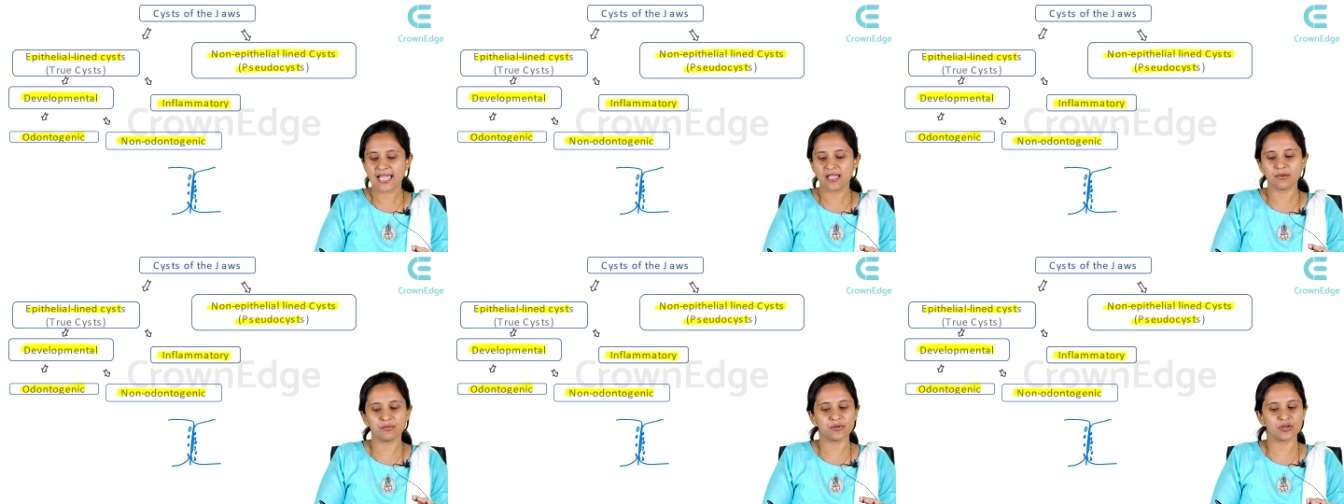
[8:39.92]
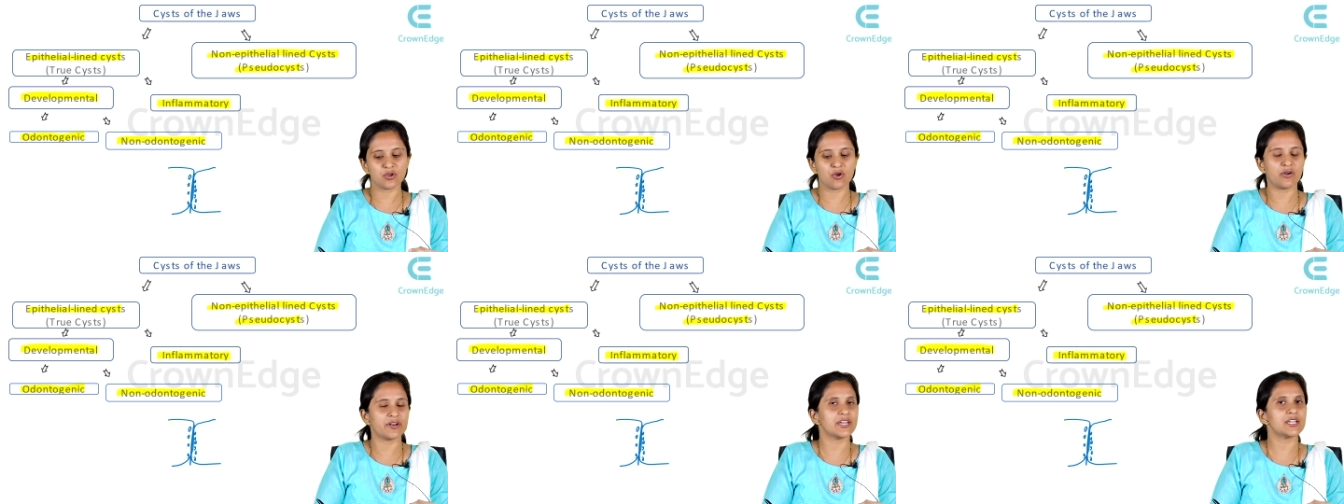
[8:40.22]

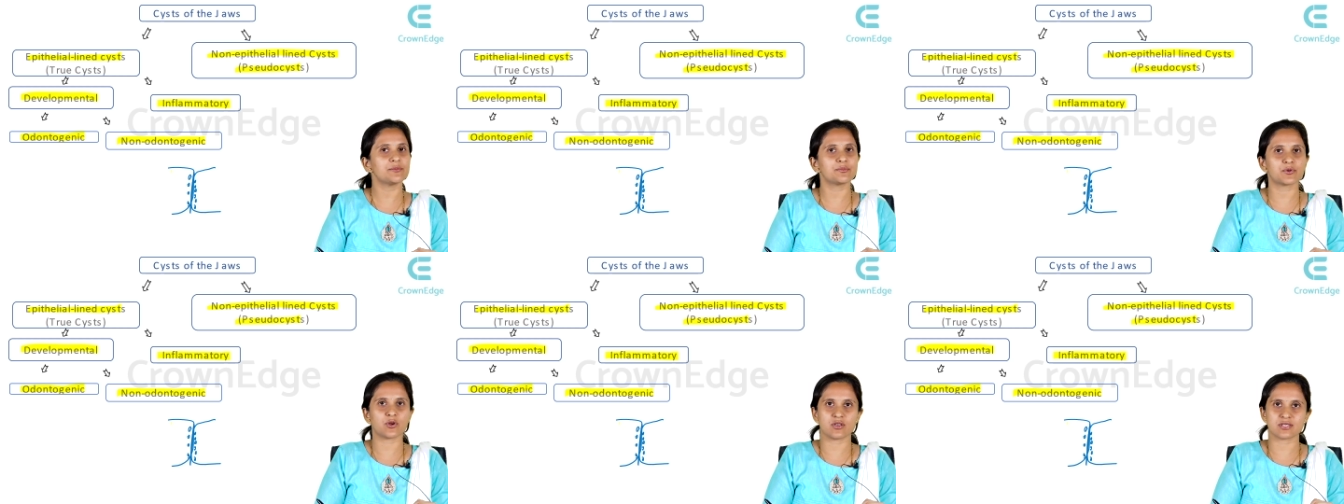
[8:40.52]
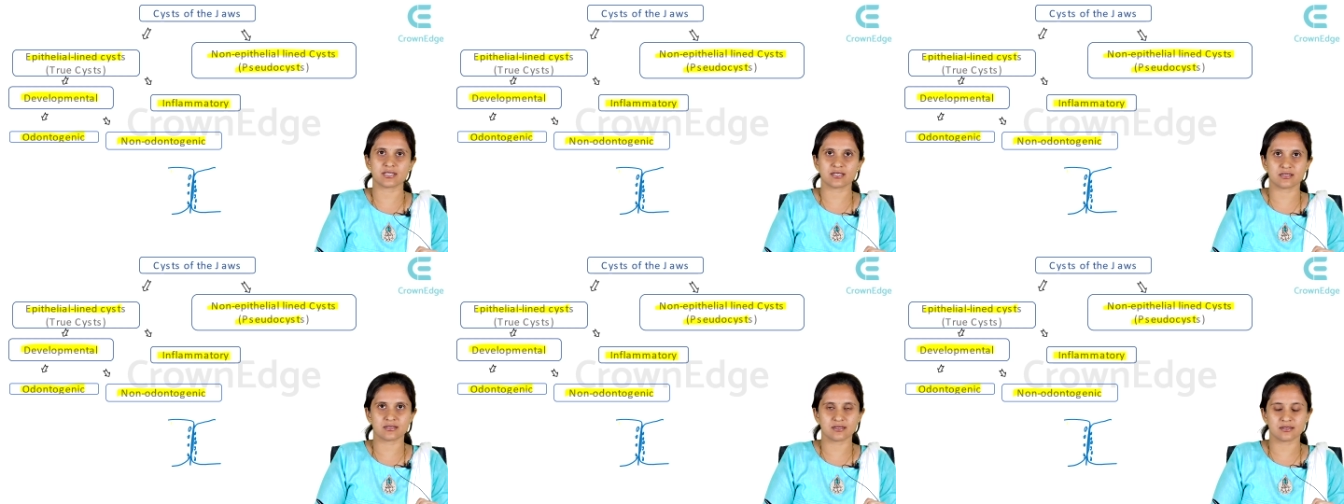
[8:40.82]
embryonic
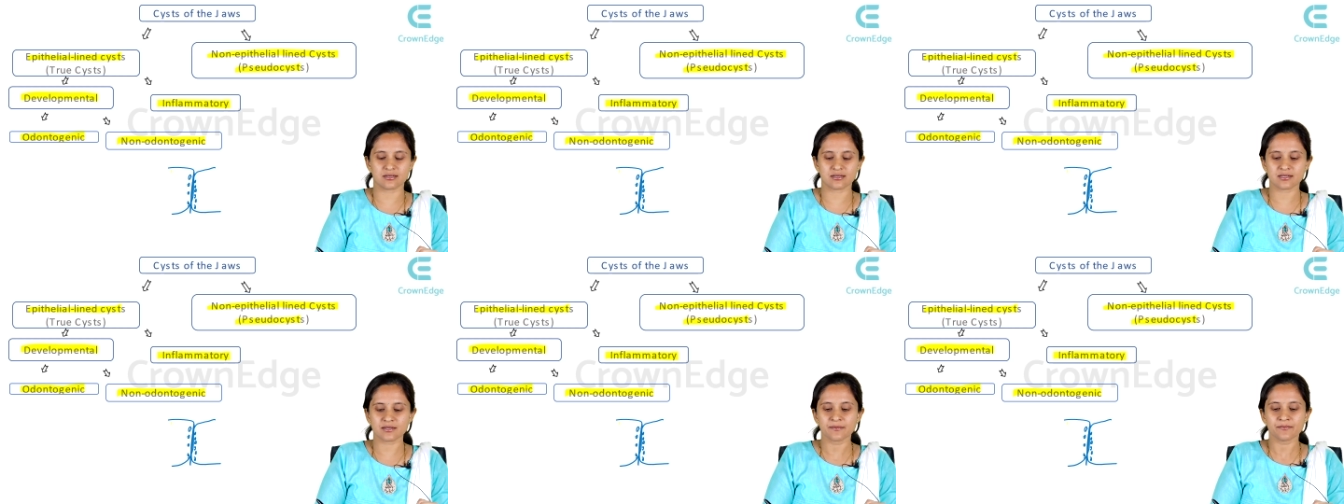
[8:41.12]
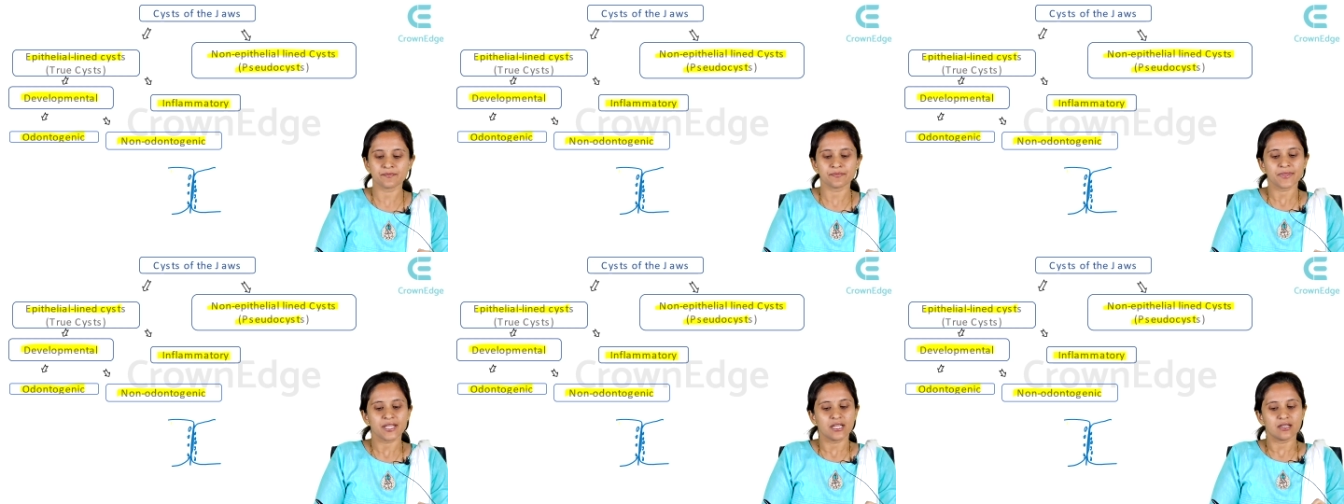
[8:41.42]
processes.
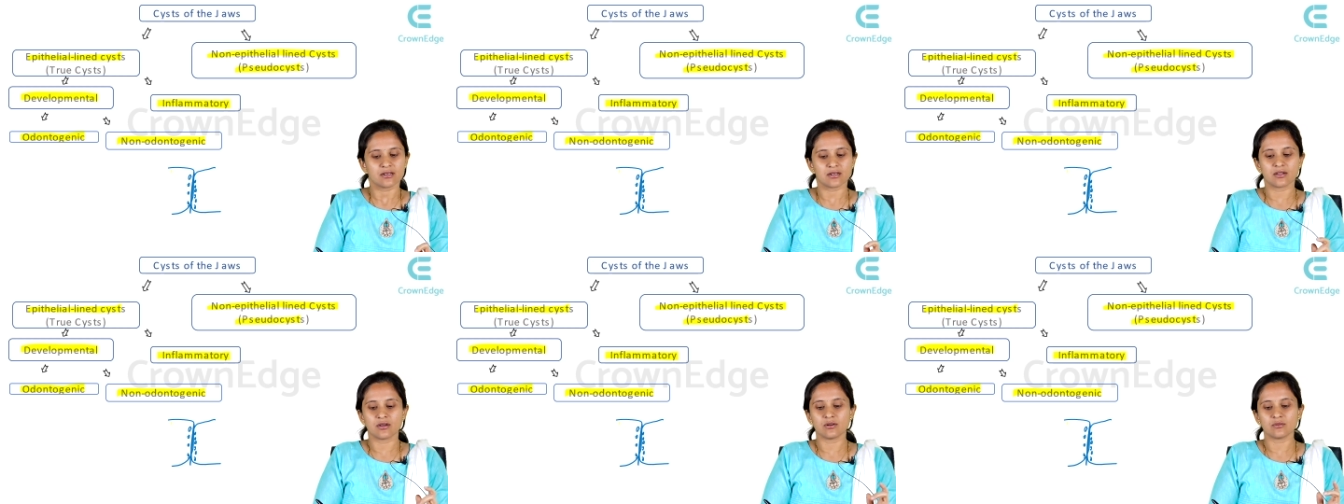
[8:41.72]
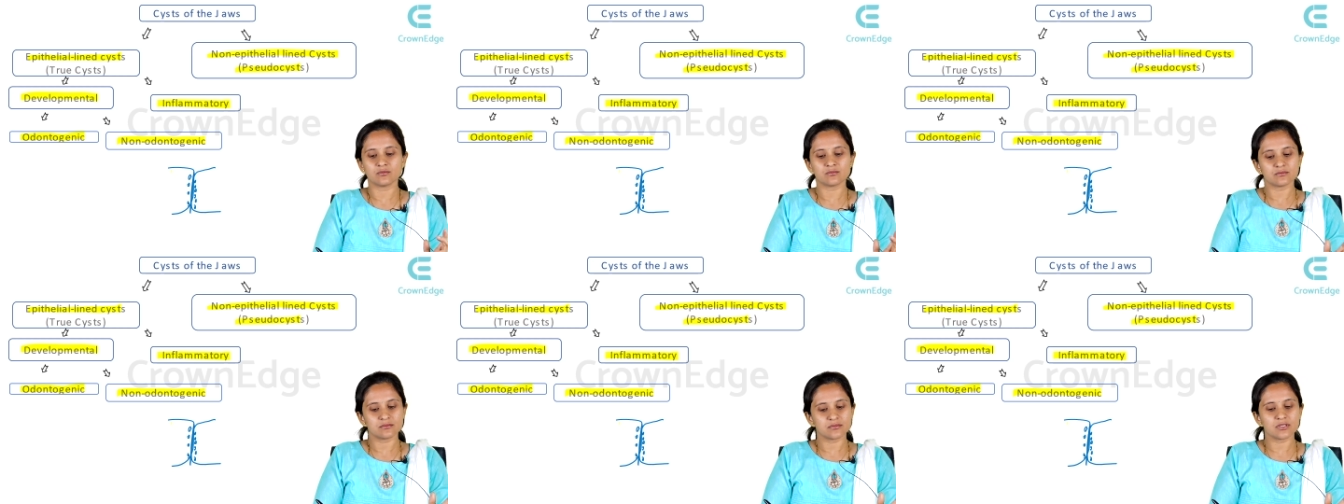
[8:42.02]

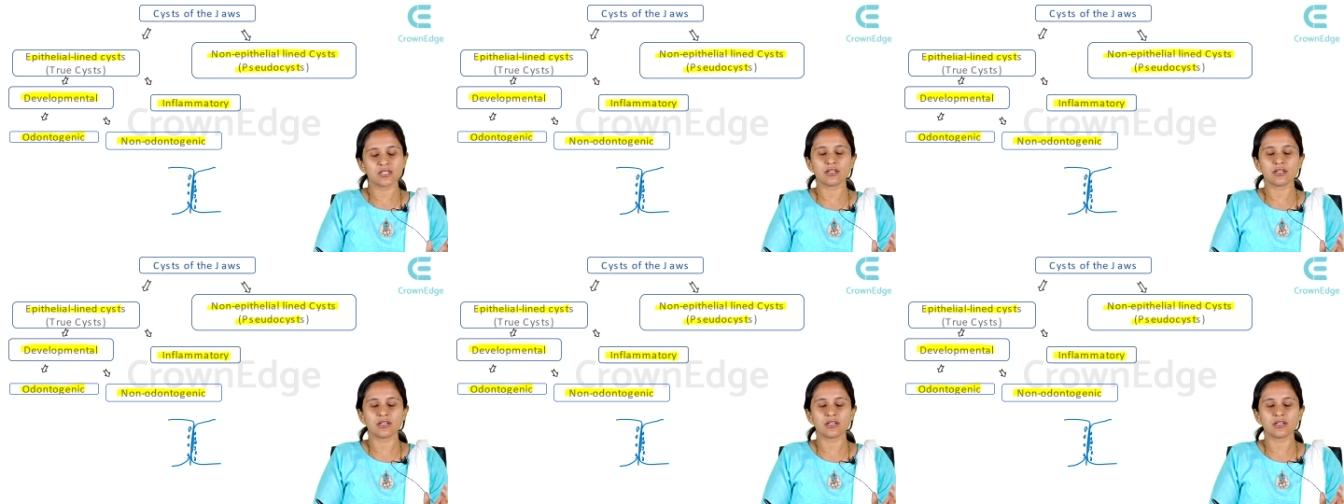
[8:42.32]
Now,